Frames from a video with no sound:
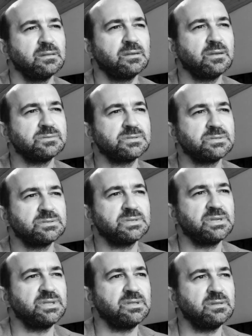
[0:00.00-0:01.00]

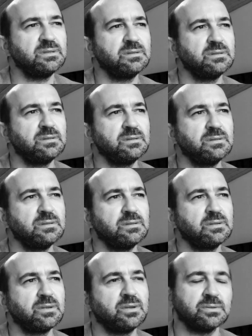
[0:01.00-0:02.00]
constantly
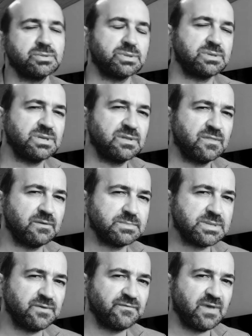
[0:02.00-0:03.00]
contradict
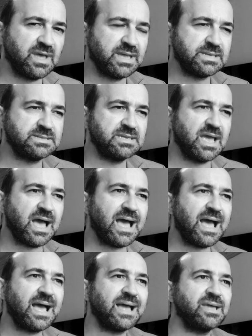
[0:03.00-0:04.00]
themselves, as the
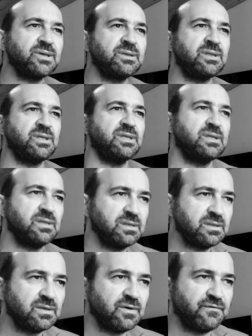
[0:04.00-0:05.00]
agony
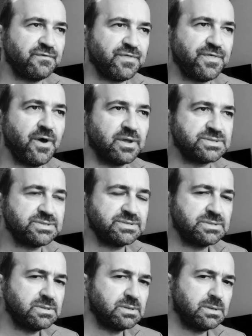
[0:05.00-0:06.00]
of thought
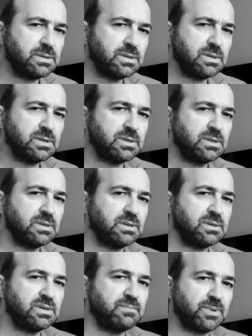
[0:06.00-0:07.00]

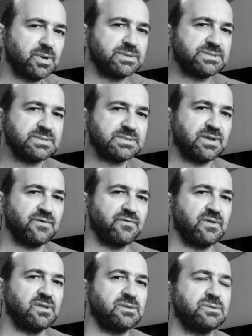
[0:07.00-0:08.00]
deploys itself
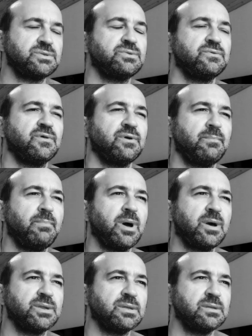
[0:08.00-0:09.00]
into their
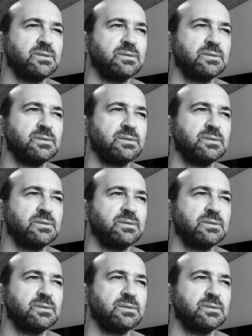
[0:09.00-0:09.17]
body.